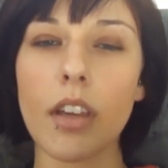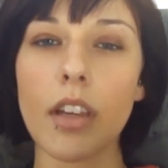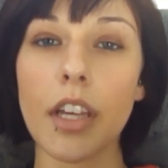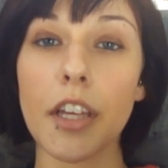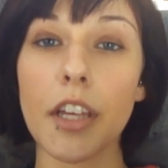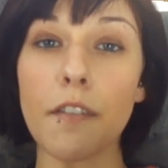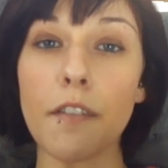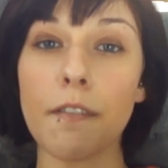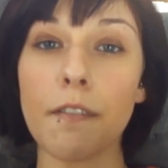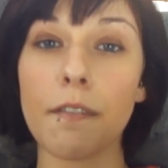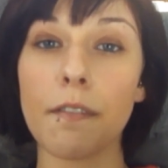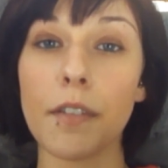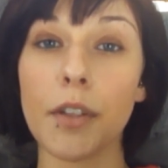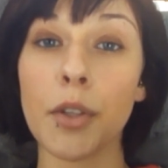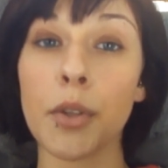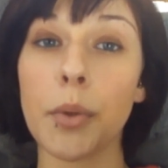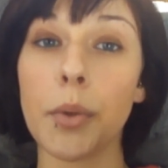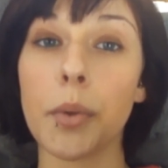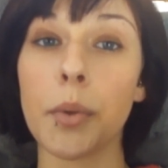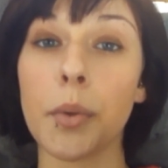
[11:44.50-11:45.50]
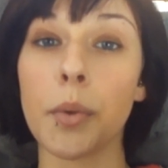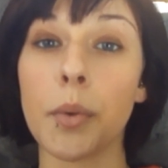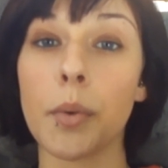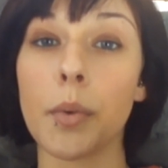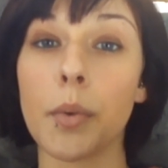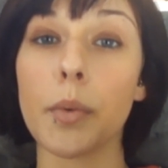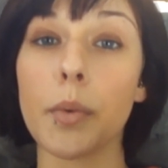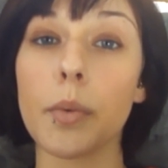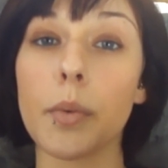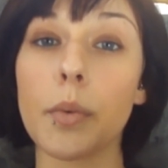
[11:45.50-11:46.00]
If
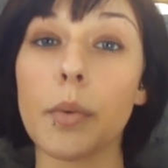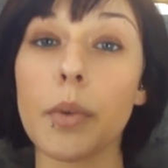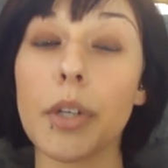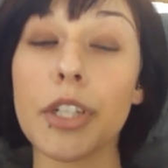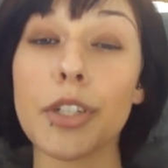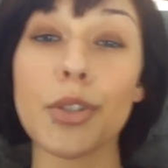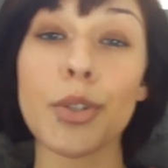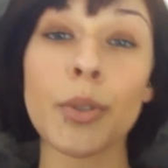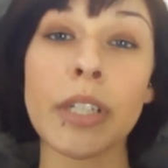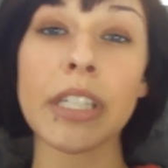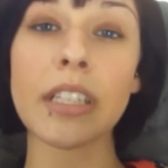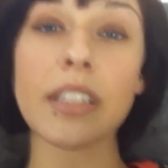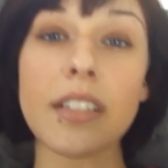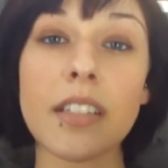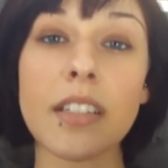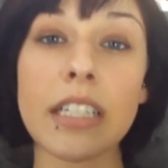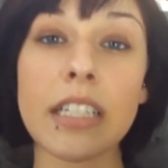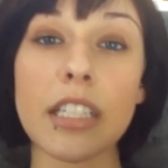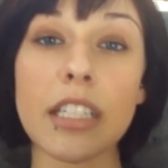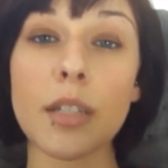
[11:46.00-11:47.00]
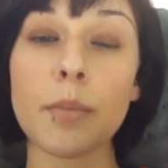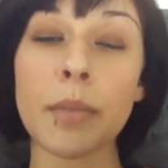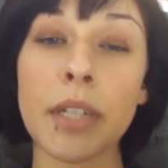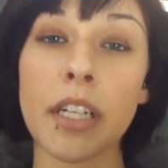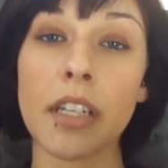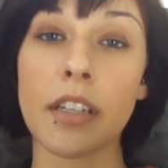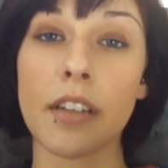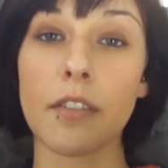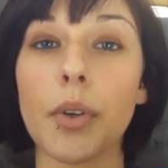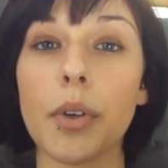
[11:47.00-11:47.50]
you enjoyed listening to me
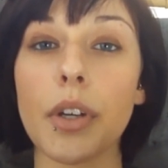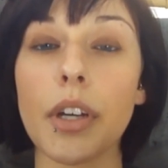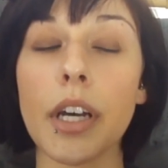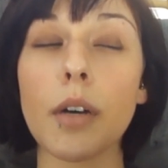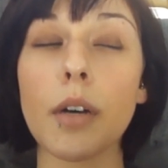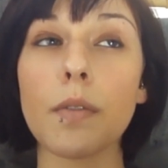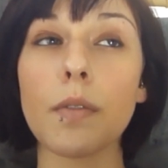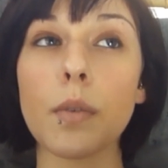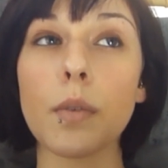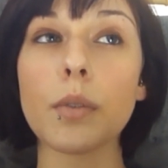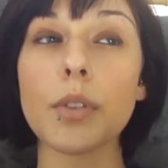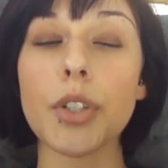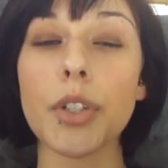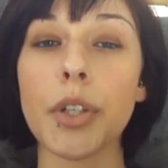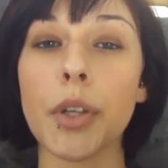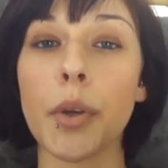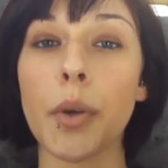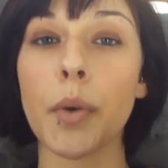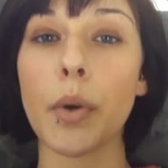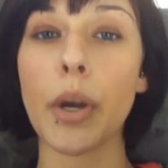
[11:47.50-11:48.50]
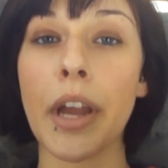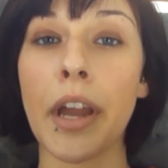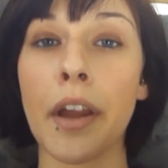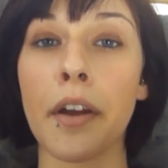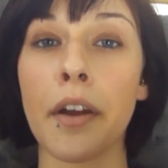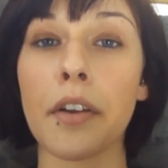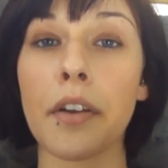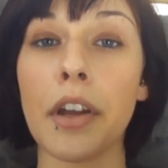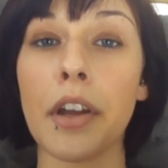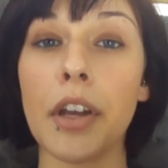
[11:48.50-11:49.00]
and it was helpful to you
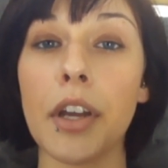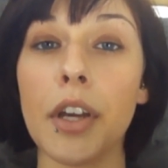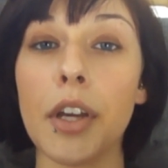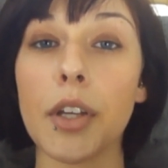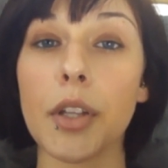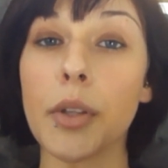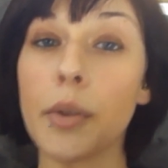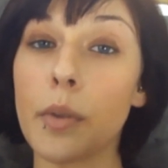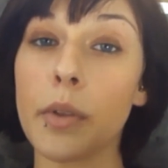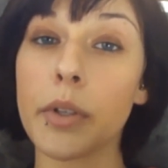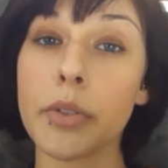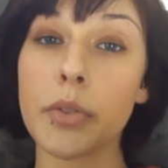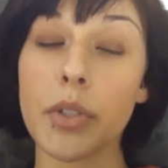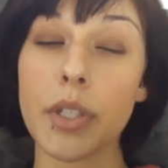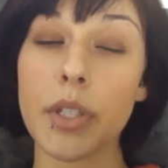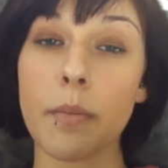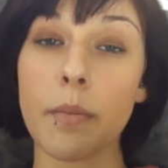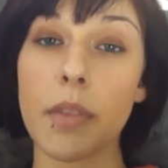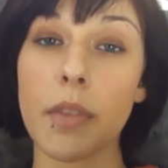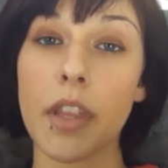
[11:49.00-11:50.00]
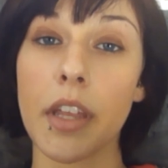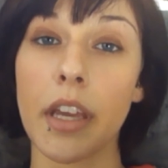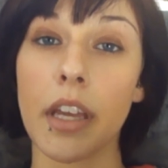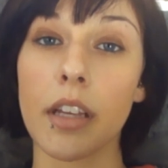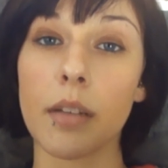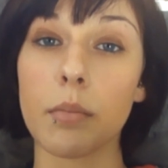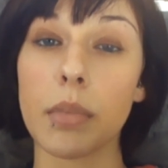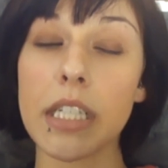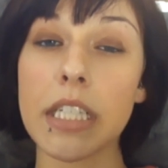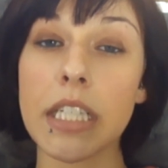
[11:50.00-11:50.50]
and you learned
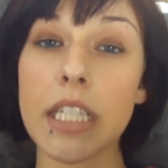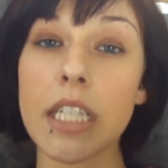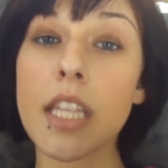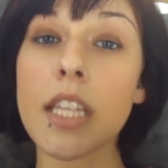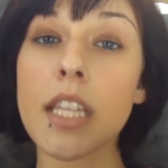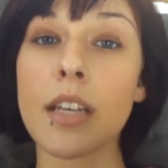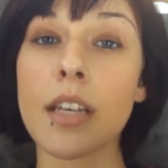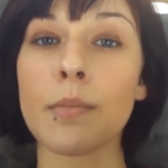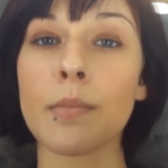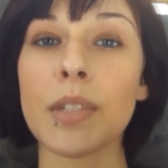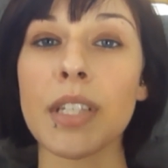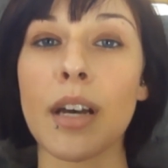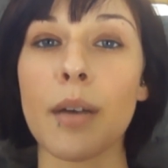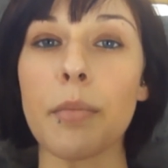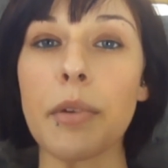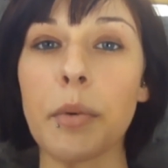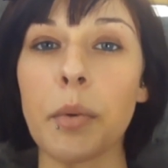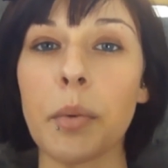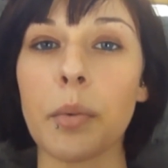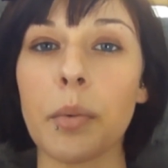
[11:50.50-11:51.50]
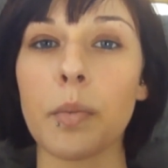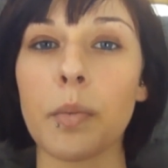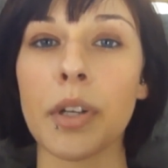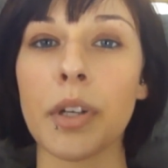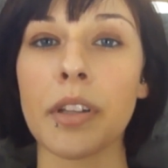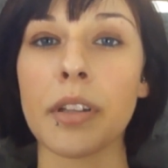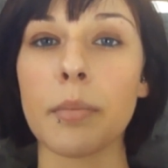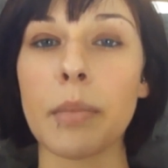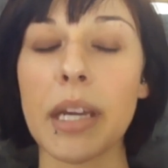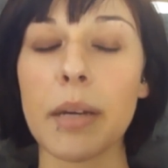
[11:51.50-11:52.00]
something, please hit the thumbs up. It will
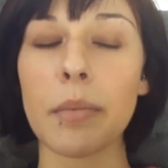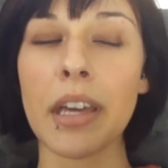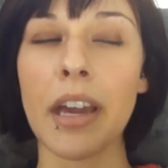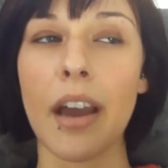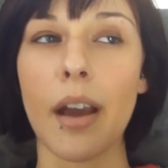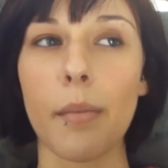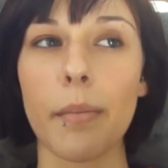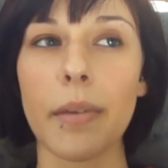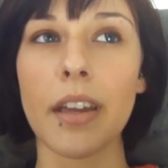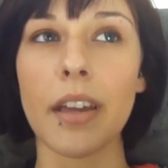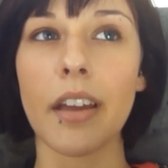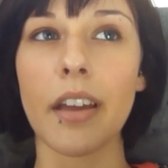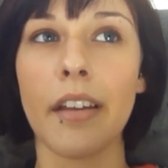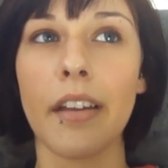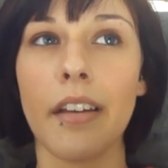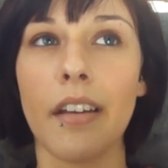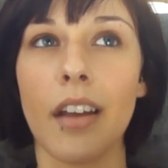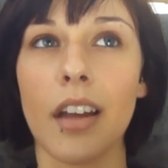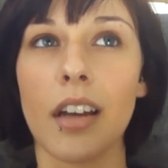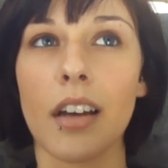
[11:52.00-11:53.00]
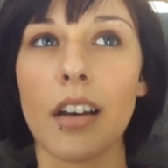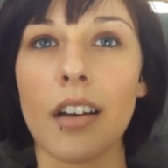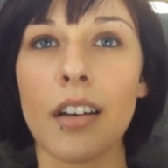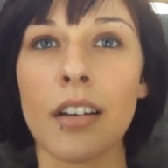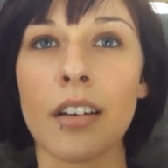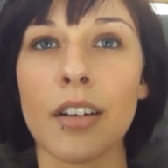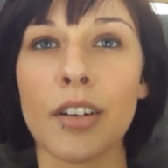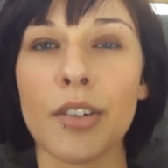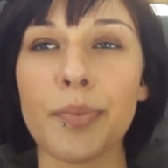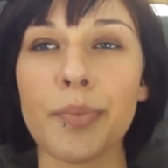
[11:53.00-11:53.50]
really make me happy.
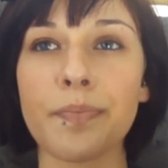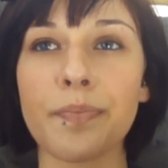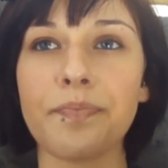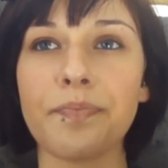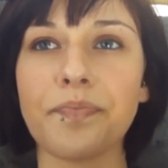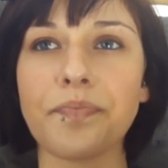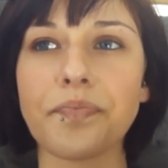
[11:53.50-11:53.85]
And